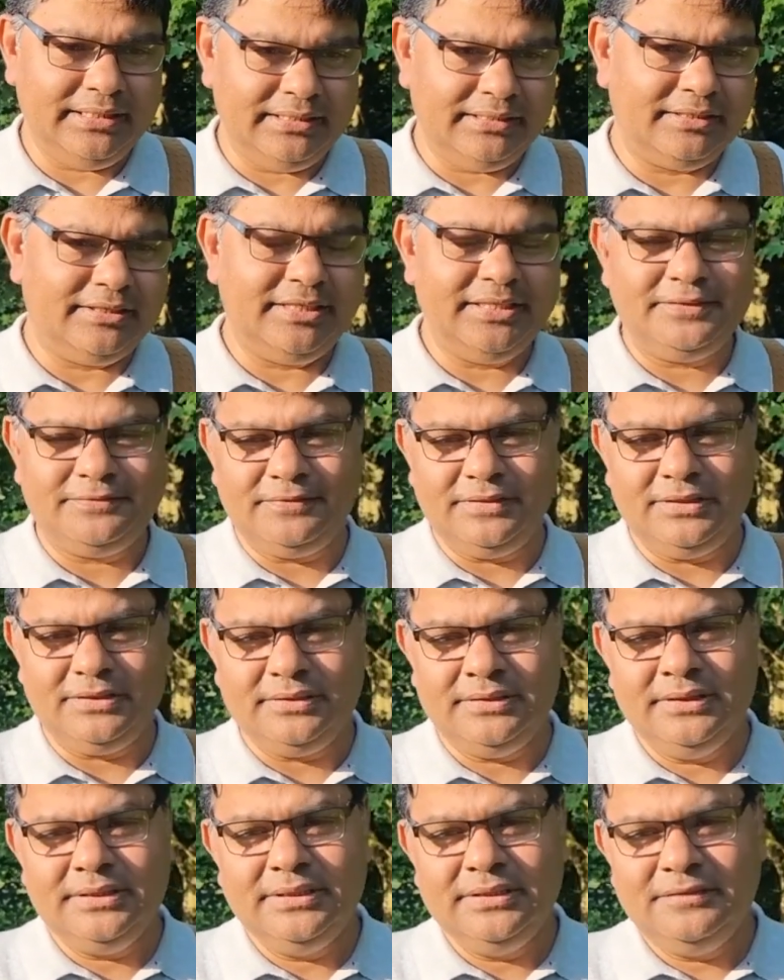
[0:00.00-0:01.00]
A great
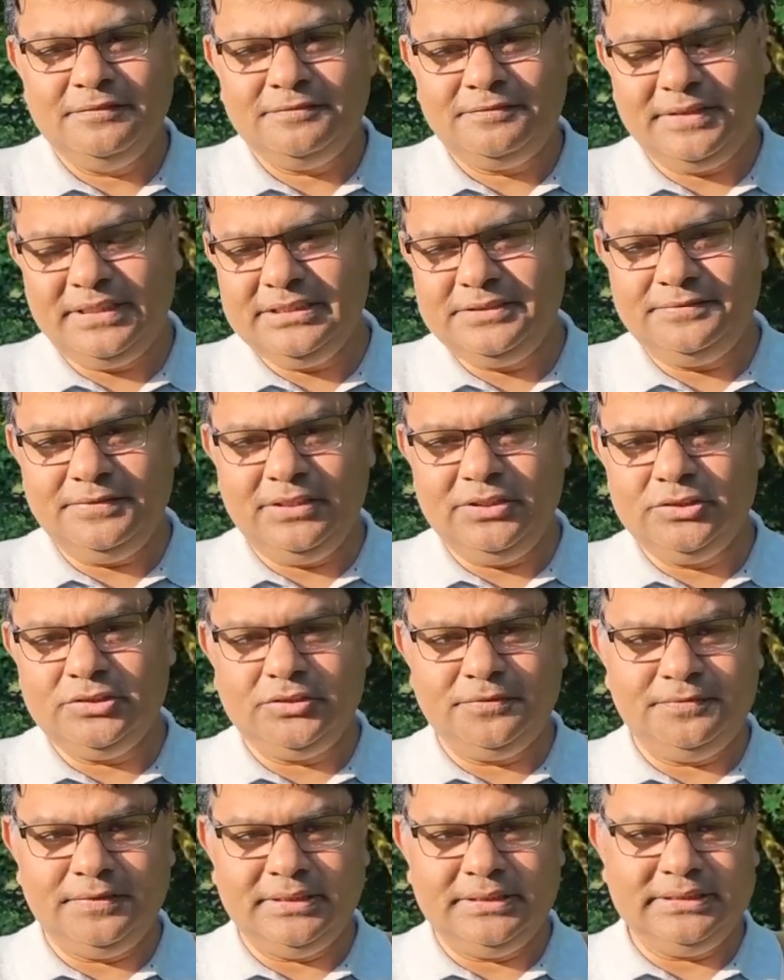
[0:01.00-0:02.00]
French
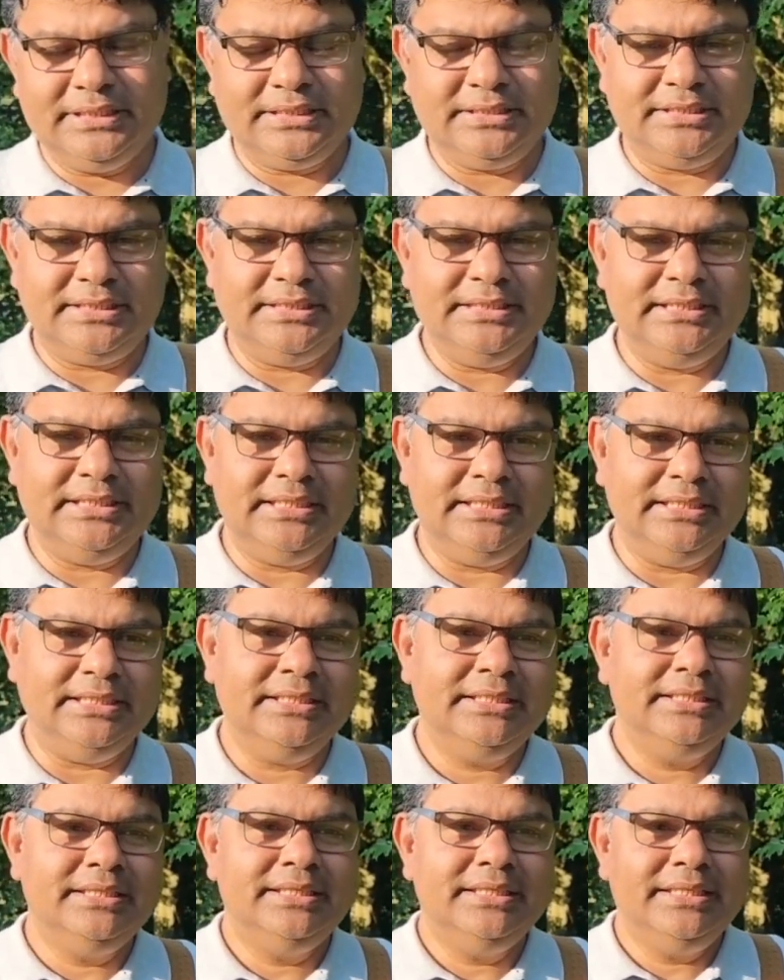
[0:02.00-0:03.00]
philosopher, Jacques Derrida,
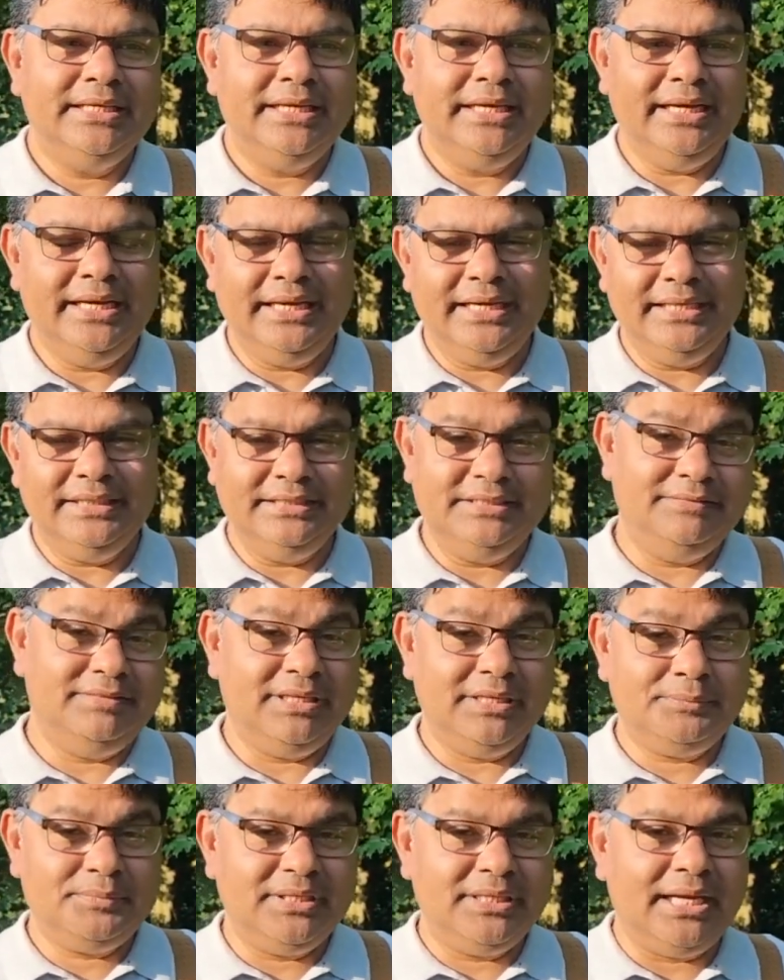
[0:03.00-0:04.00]

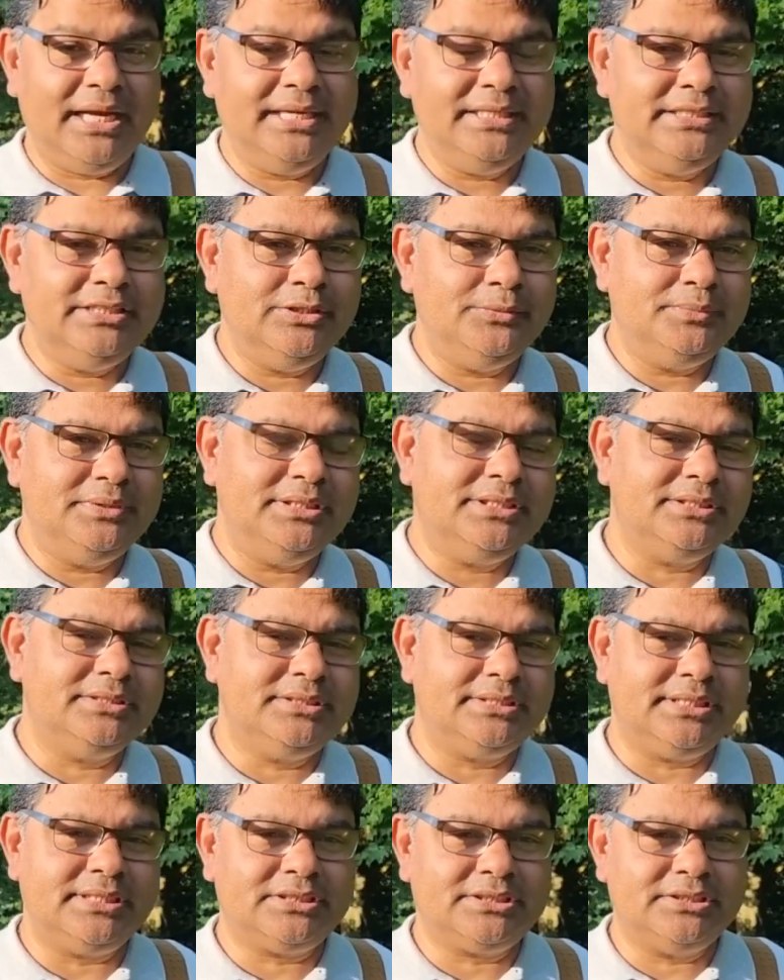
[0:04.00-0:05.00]
developed an idea of
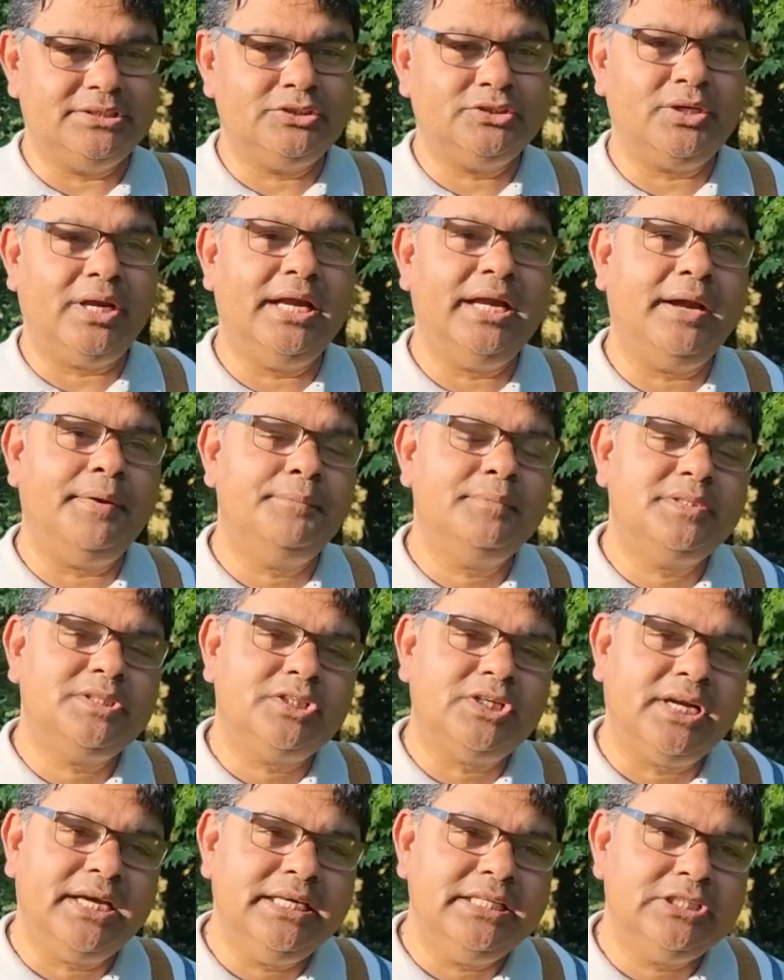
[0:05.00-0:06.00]
deconstruction. So I am
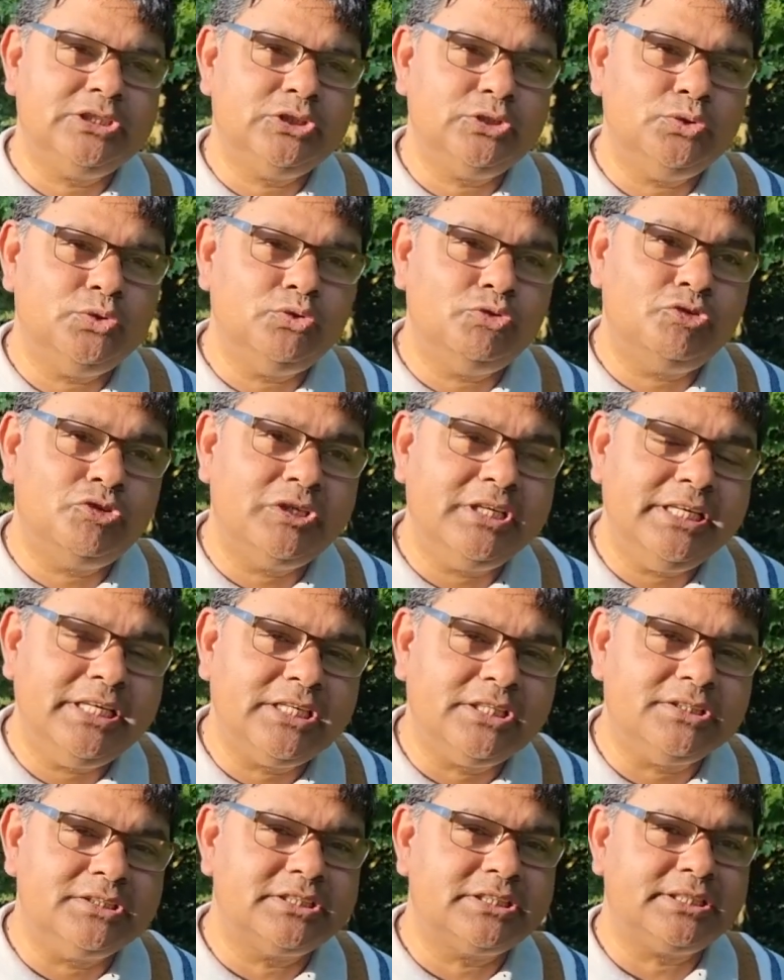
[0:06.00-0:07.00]
trying to
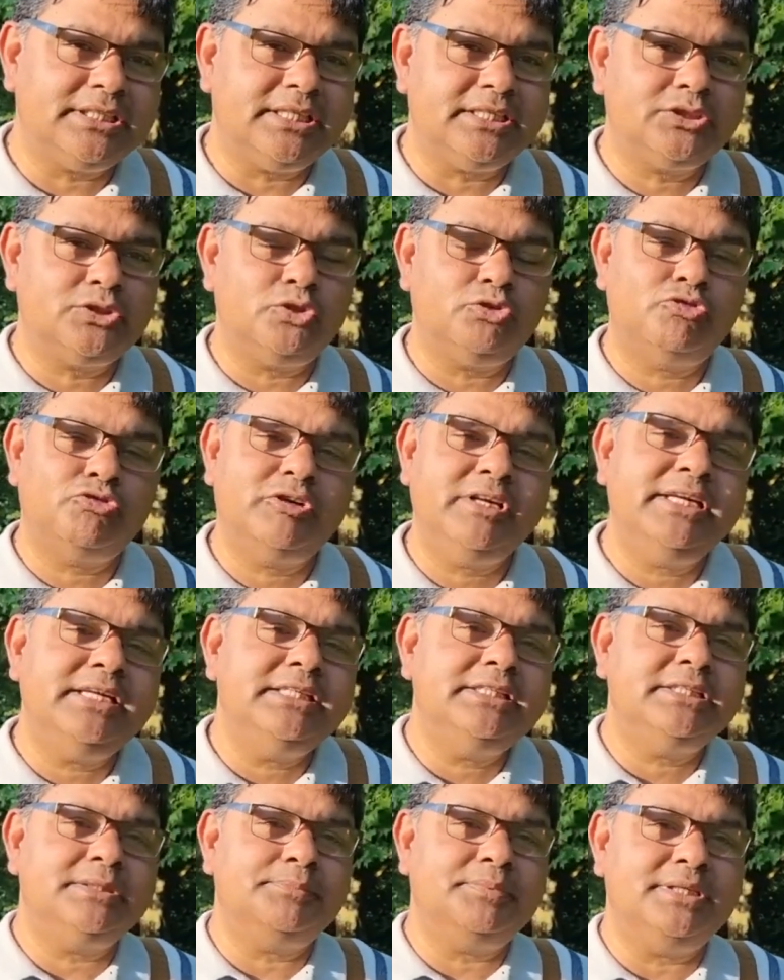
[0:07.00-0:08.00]
reconstruct or
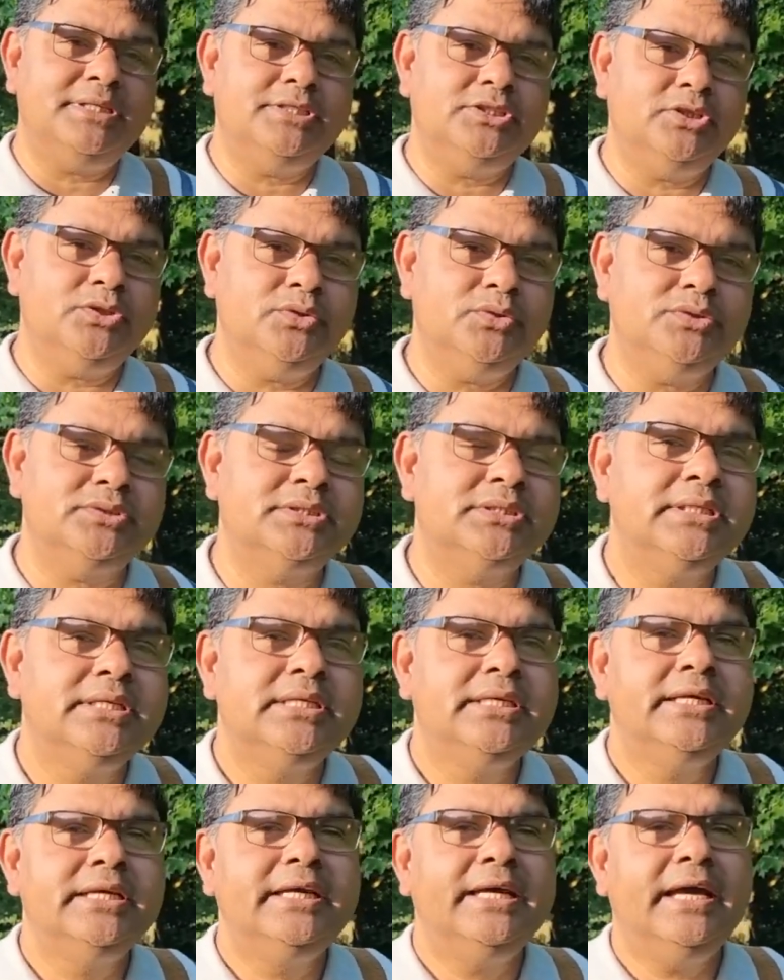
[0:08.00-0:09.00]
reinterpret those
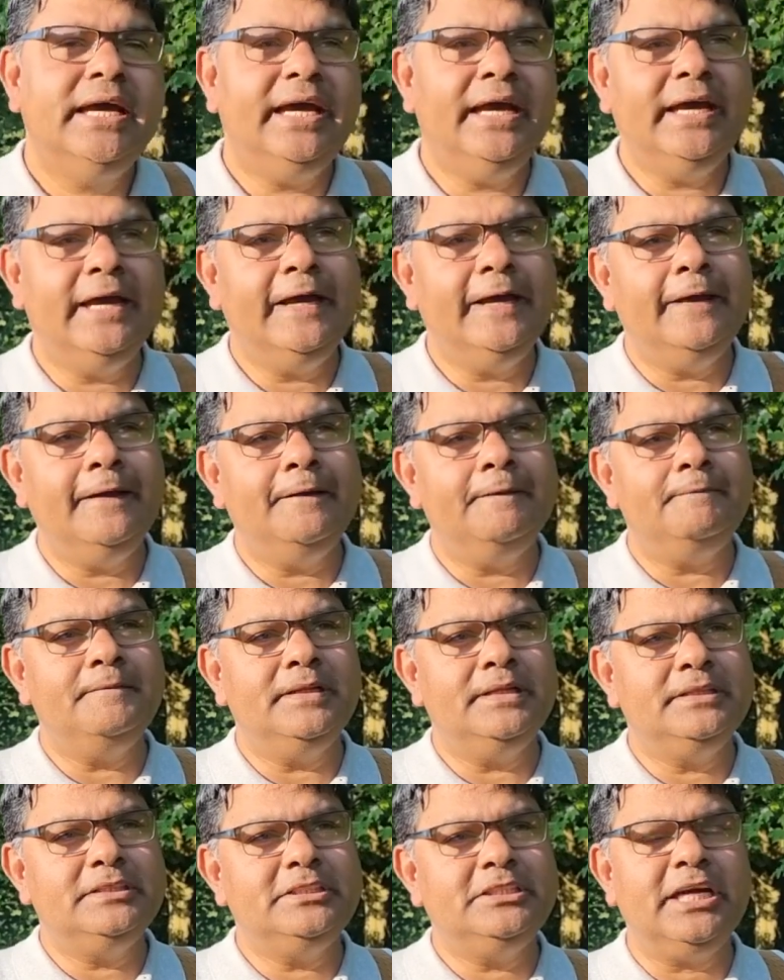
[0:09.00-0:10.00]

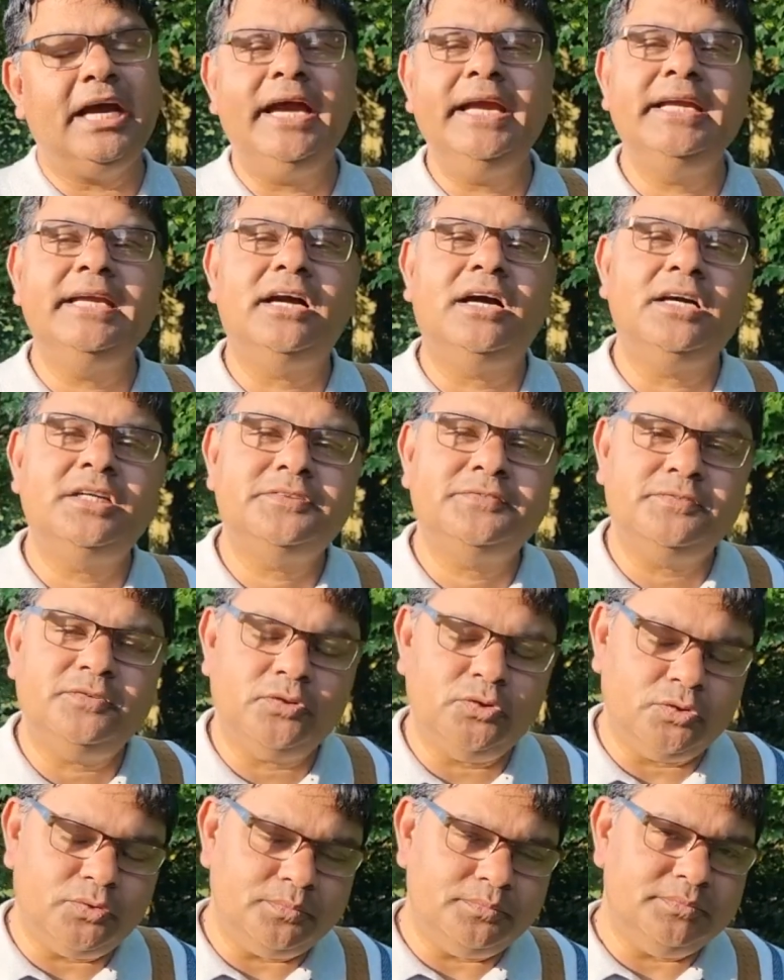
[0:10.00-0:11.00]
dying art
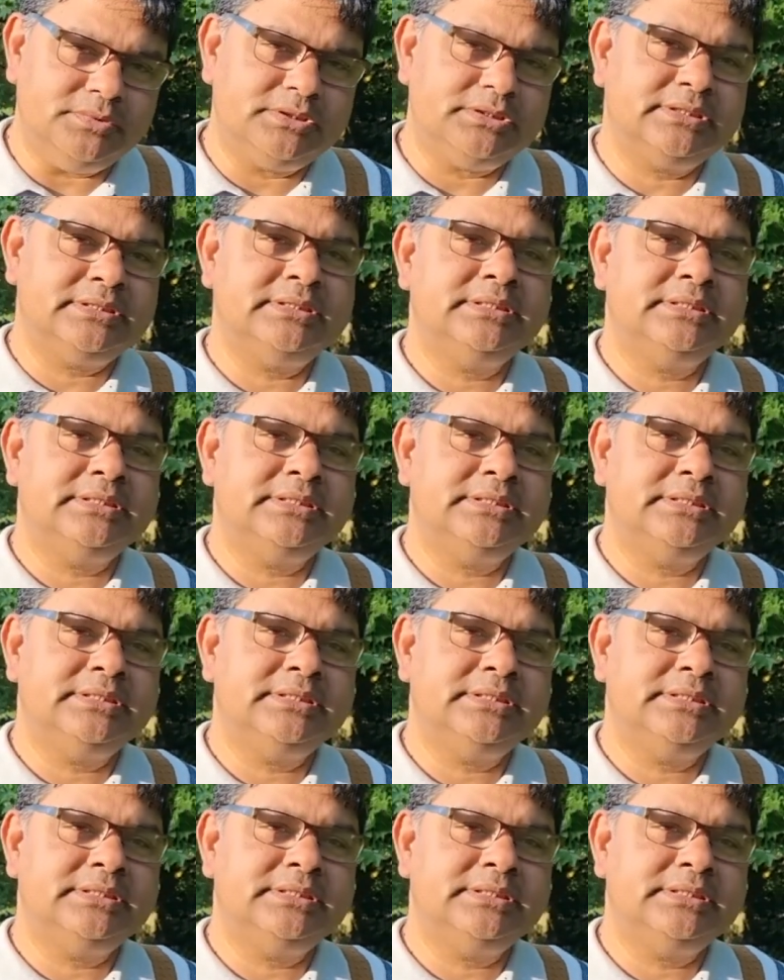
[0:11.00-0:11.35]
forms.